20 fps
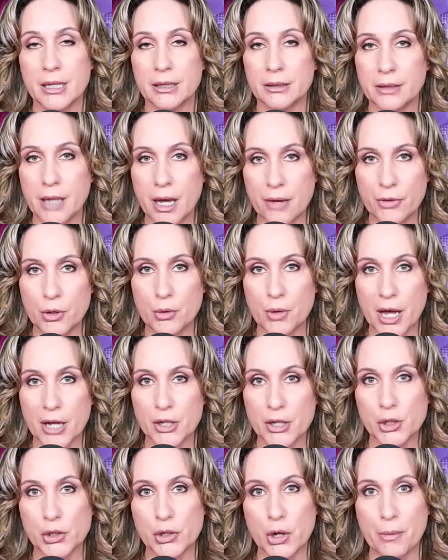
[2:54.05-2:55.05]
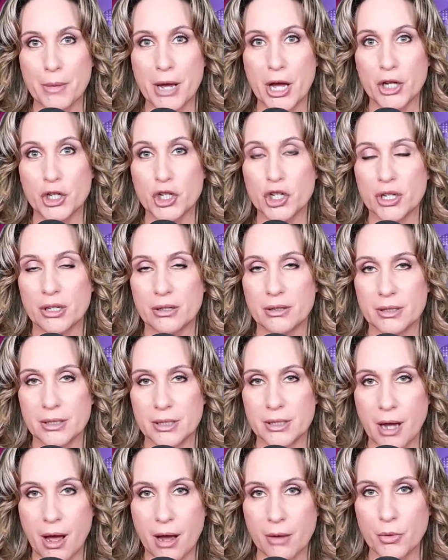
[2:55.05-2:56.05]
Love you guys so much.
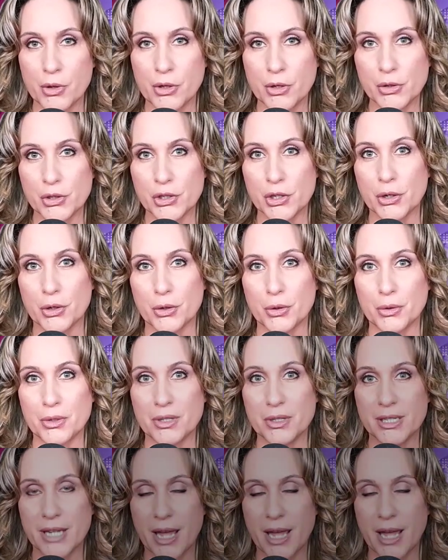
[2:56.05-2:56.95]
Talk with you soon.